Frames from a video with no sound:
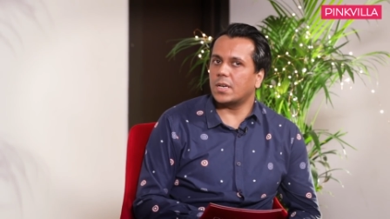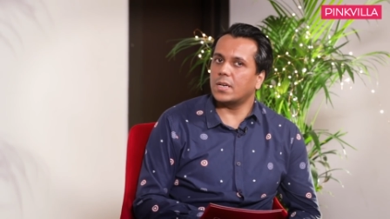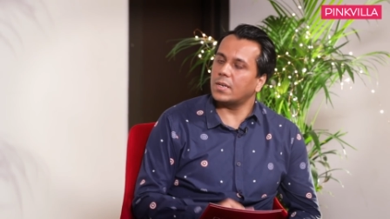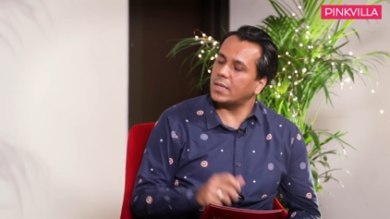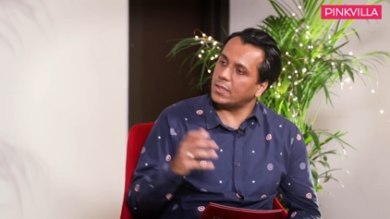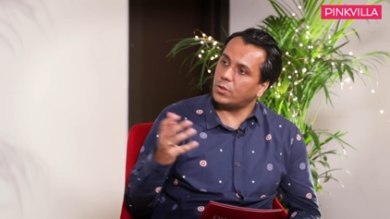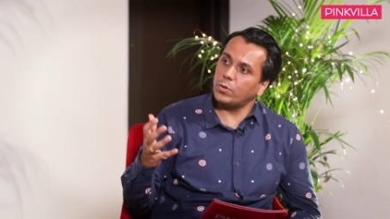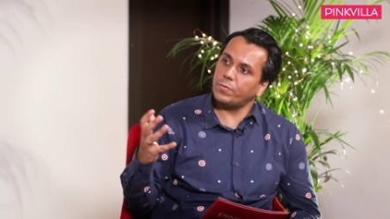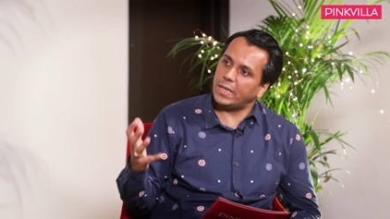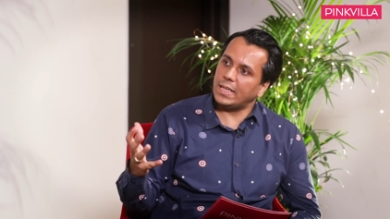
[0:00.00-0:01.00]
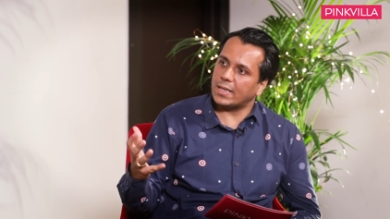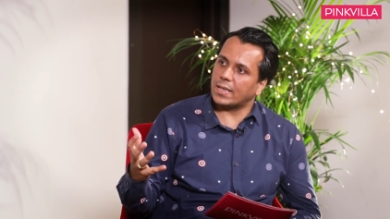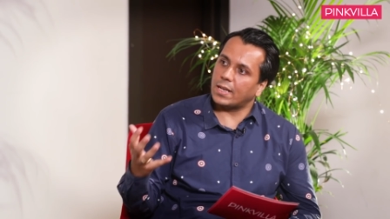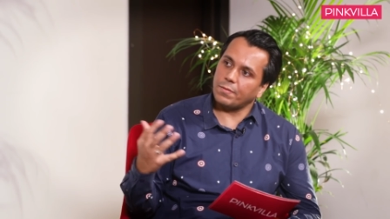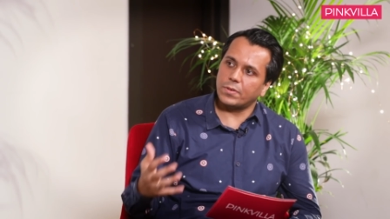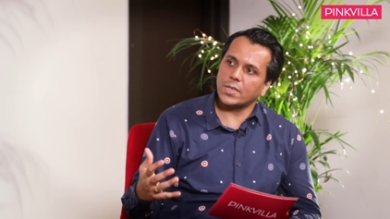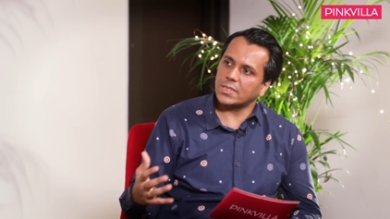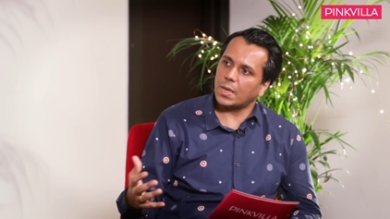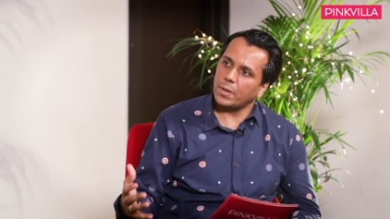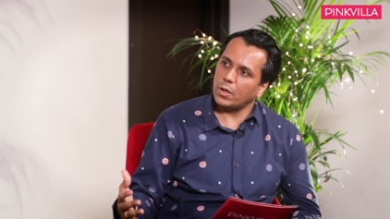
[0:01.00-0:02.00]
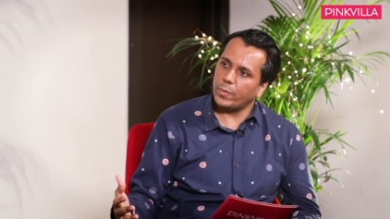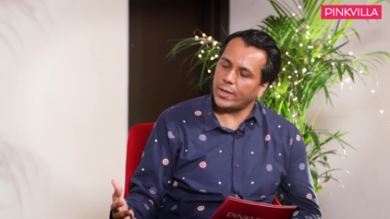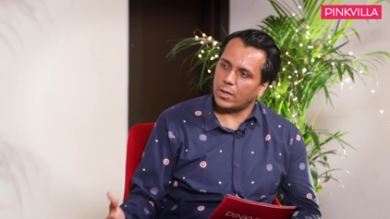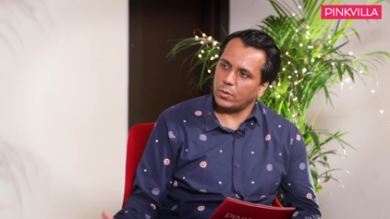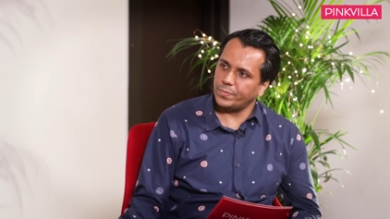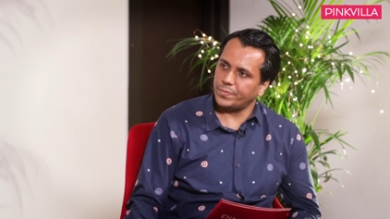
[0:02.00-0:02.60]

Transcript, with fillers: Uh, do you feel enough work is coming your way now?